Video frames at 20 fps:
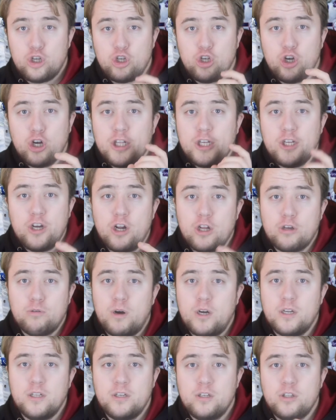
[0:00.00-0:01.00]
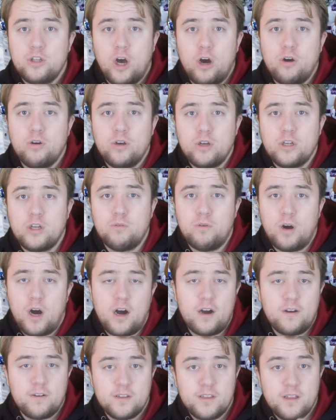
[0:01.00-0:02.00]
you're the only one who knows who you
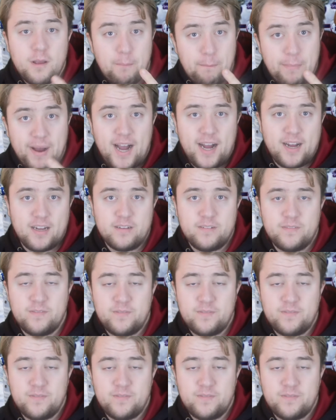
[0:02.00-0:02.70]
are back.